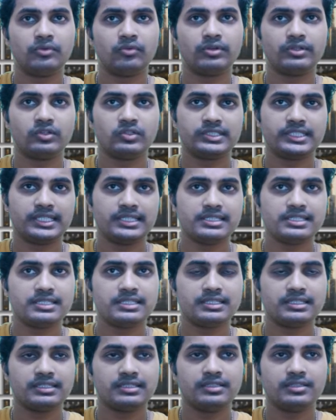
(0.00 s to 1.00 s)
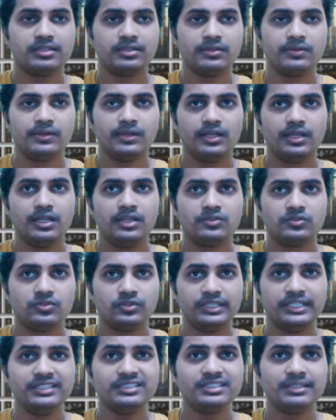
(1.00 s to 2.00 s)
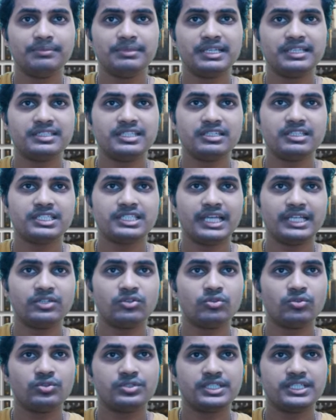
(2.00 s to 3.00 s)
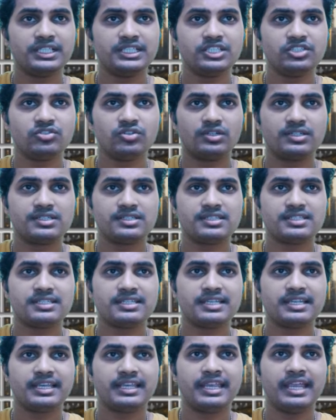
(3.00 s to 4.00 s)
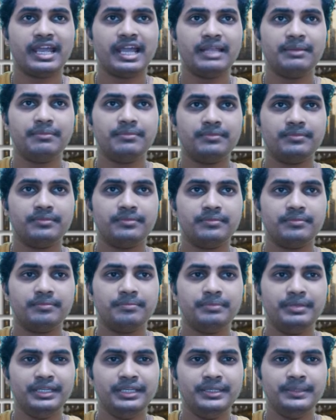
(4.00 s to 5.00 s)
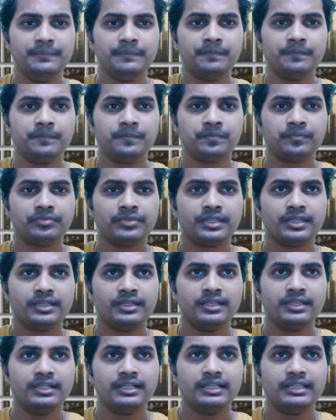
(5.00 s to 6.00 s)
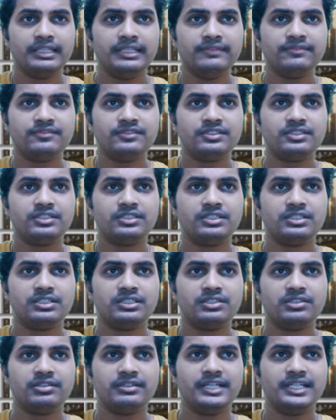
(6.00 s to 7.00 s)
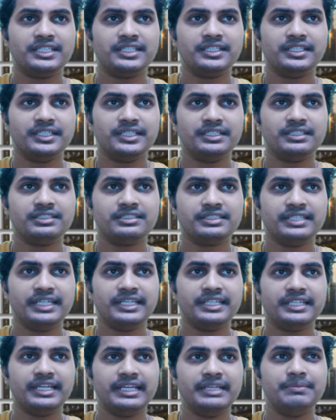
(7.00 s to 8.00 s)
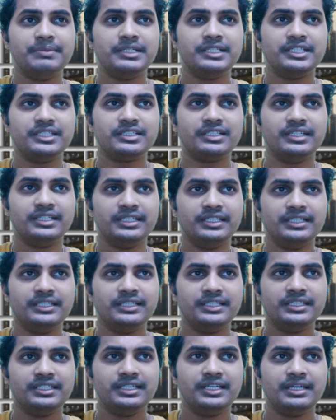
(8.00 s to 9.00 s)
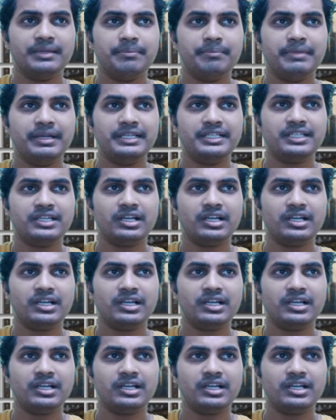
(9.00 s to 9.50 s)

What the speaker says: Now I'm going to lastly this prognosis. So in some cases psychological disorders can be life-threatening.